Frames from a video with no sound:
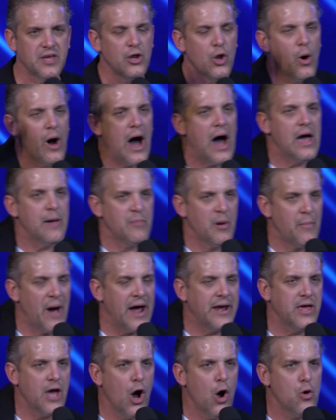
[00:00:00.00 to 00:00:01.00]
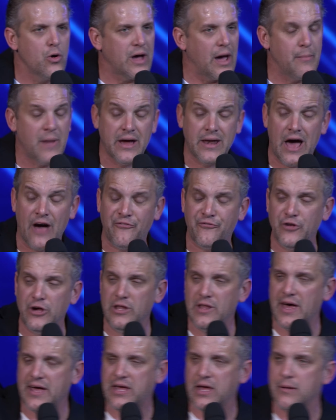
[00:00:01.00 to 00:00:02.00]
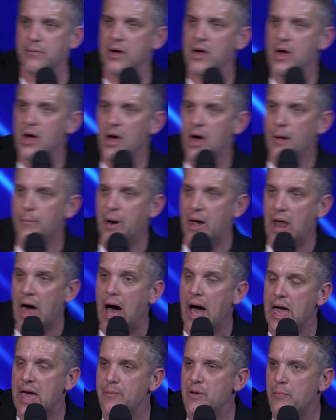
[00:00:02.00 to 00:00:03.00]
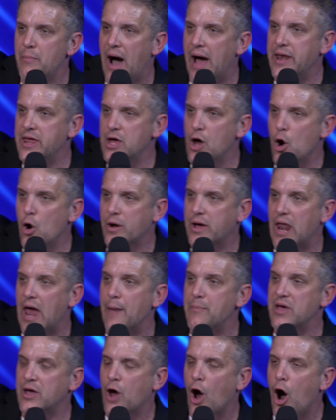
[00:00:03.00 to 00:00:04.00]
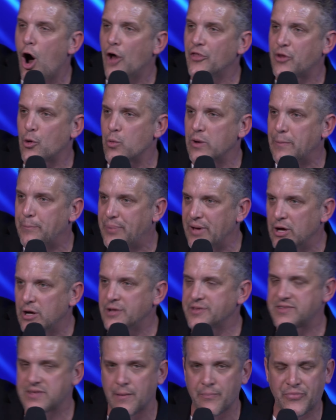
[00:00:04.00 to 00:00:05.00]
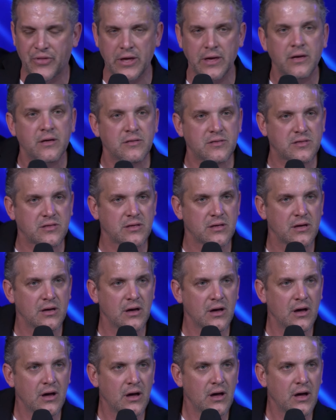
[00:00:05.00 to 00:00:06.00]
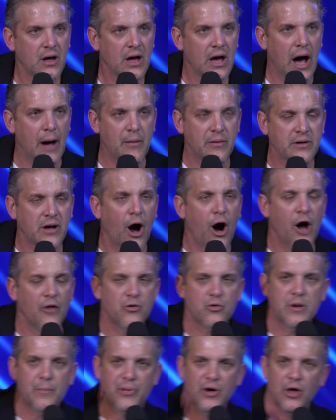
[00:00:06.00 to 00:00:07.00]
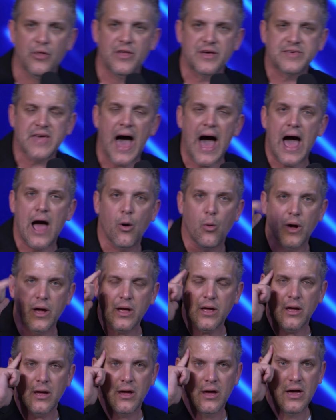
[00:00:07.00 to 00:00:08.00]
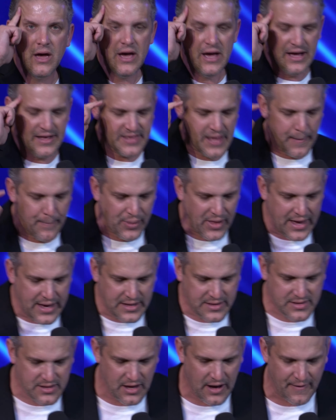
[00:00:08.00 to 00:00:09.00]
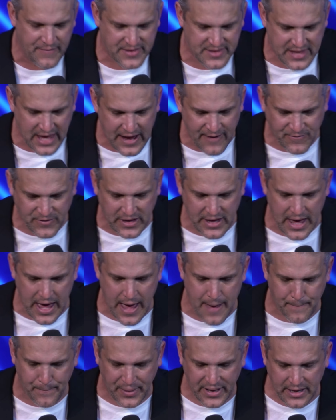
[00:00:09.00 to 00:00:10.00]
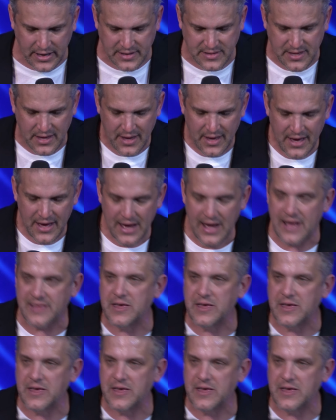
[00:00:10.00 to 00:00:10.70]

You see, no, I am a mighty oak. I might not feel like it, but I am a mighty oak, and I've been called to rebuild some things. I'm called to rebuild this highway. It's a place of safety and peace.